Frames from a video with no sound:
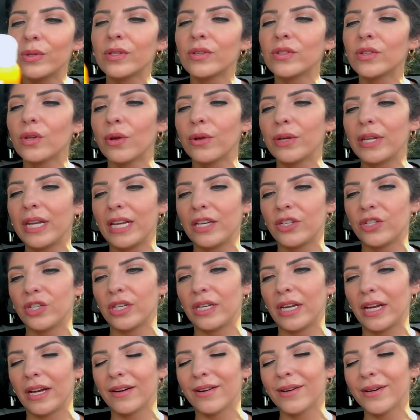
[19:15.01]
Sol de
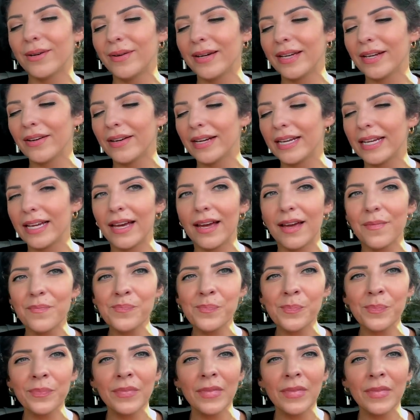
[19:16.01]
Janeiro area